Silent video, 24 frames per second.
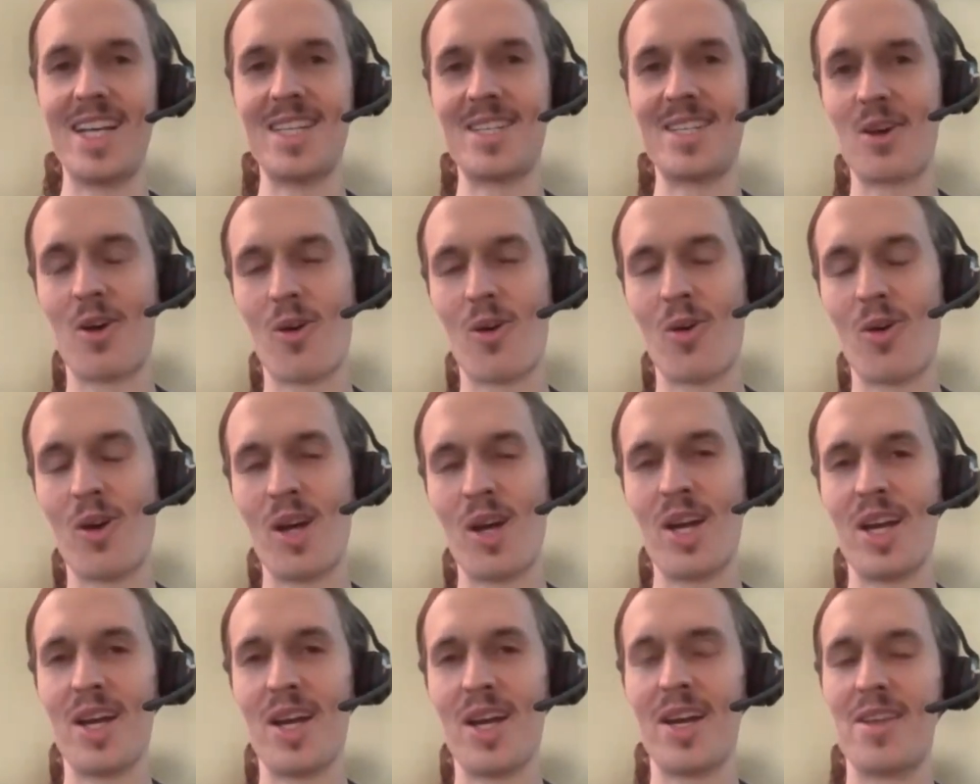So
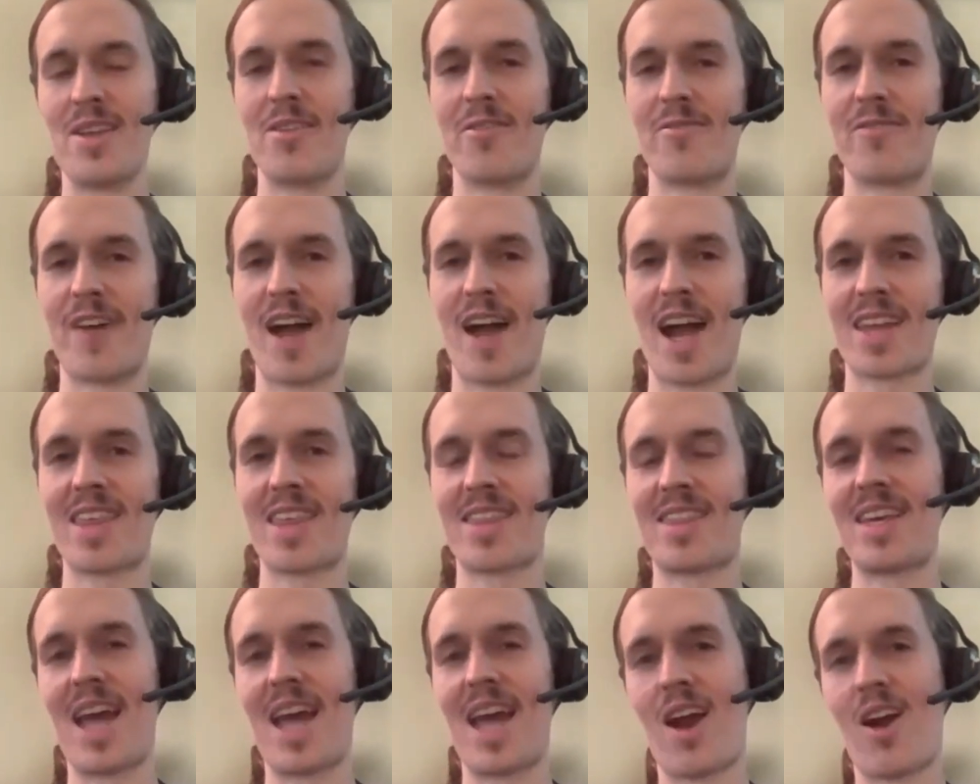the fact
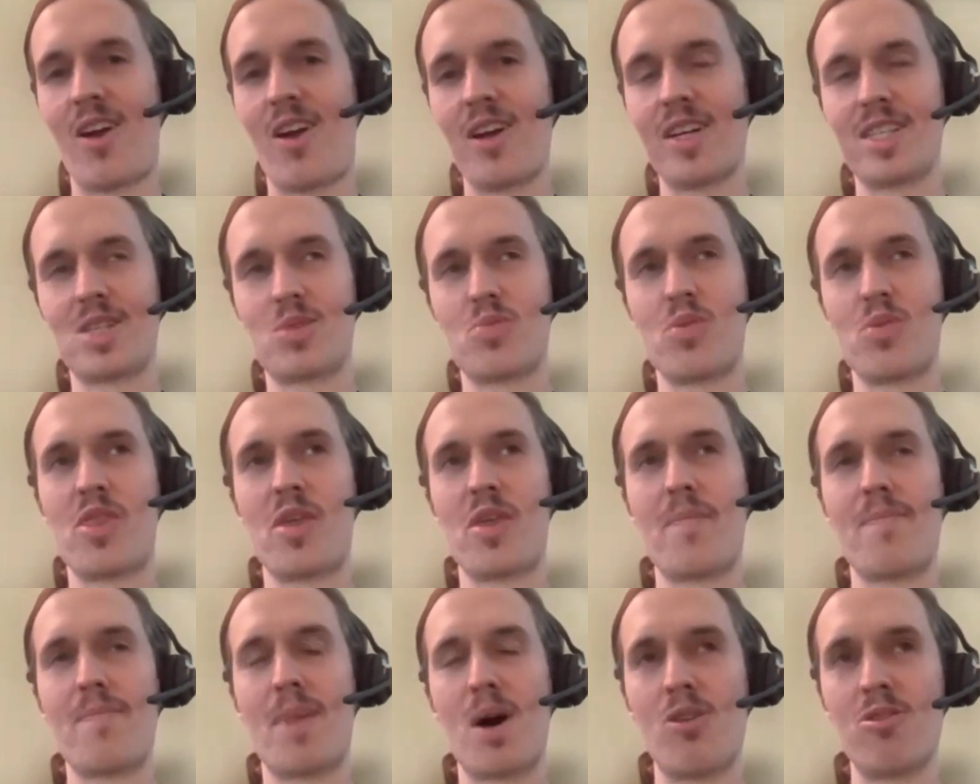that the areas with
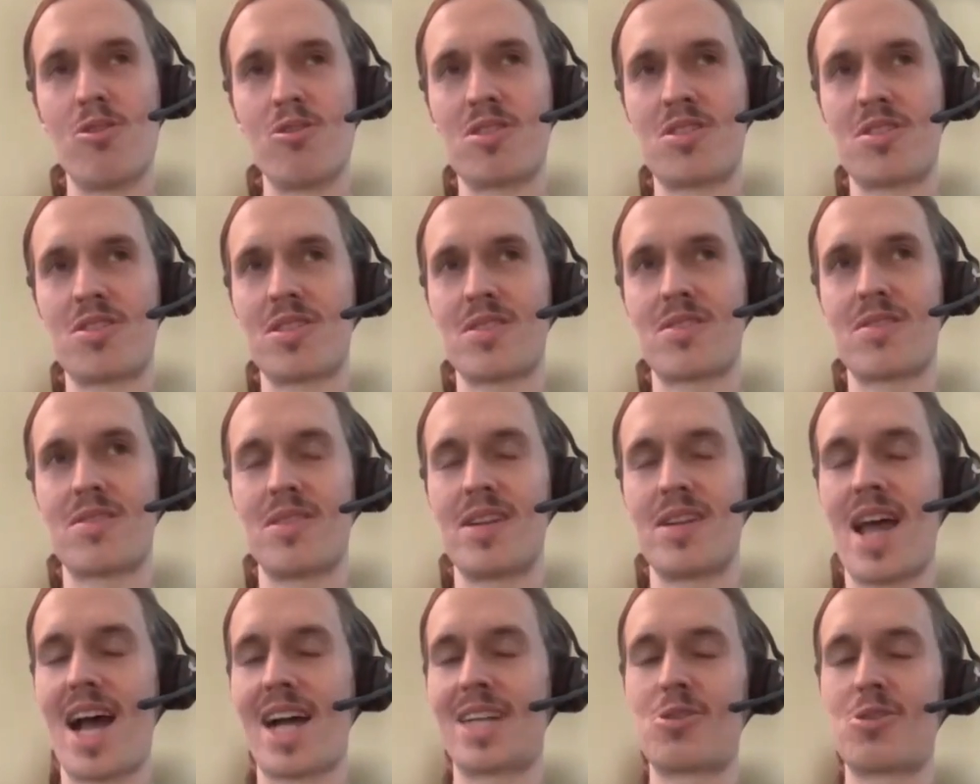the most
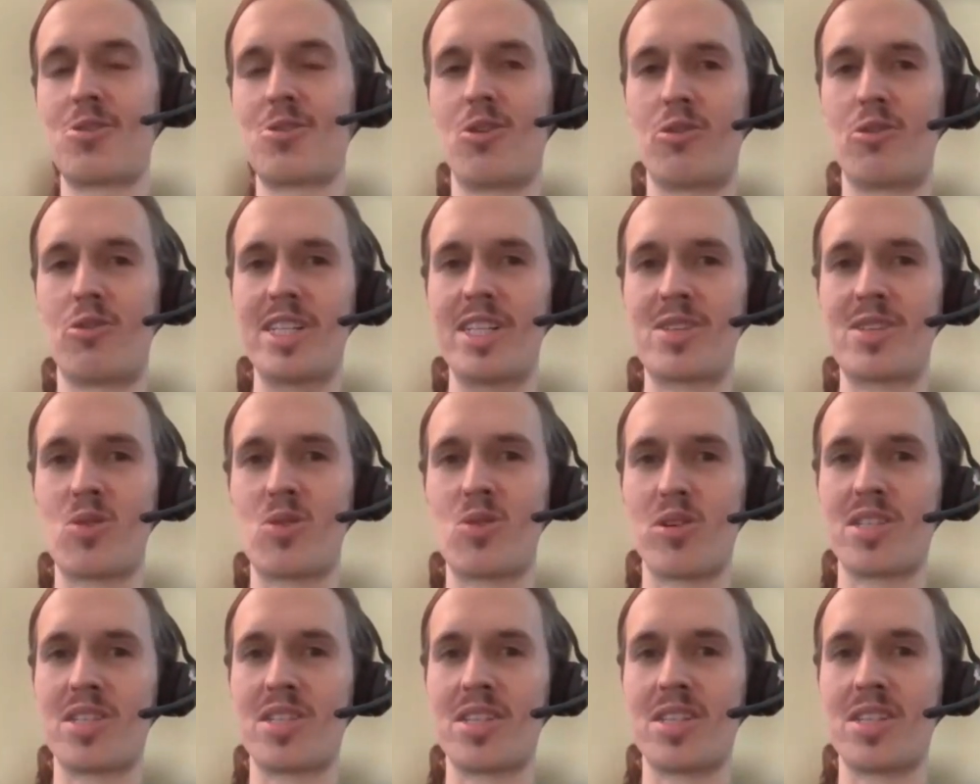natural
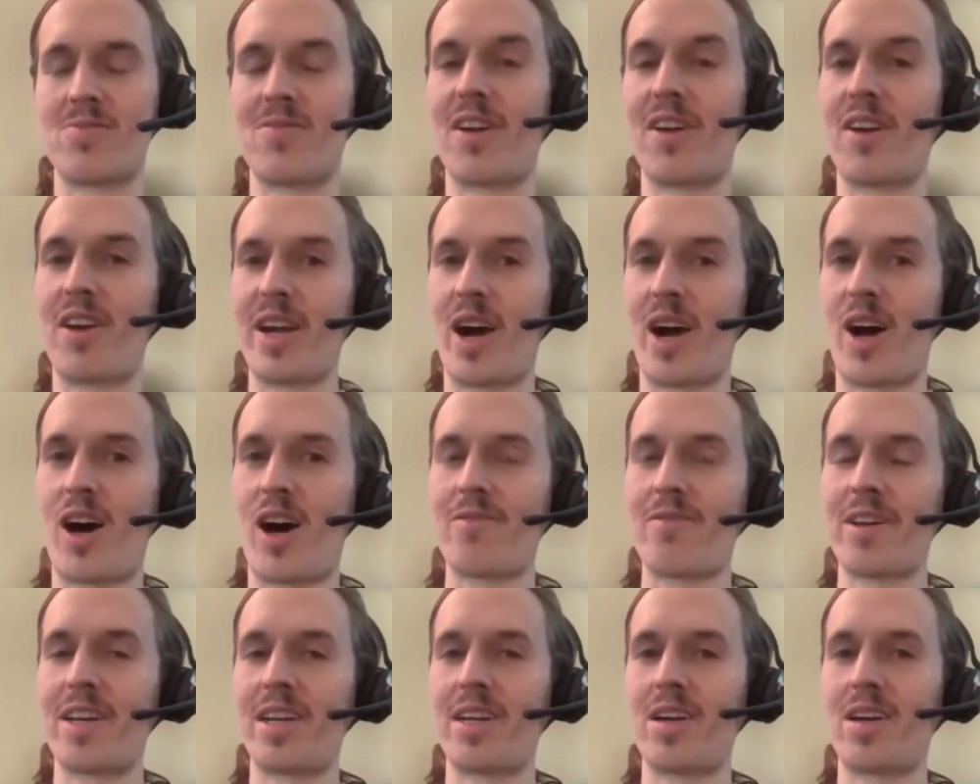resources very
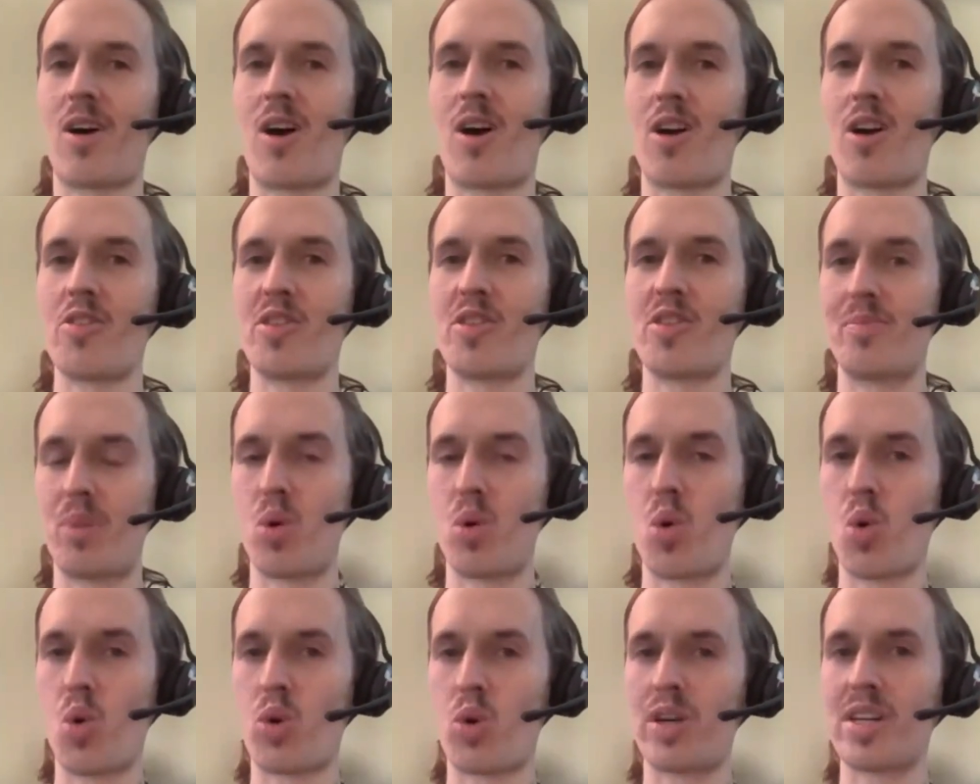often are the
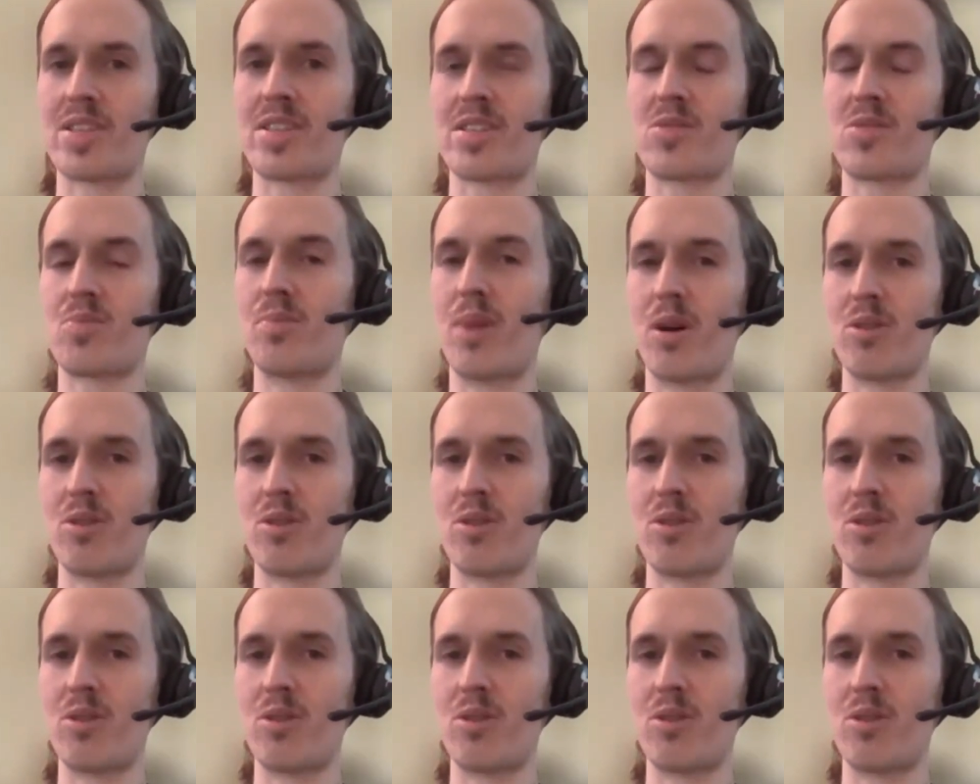poorest,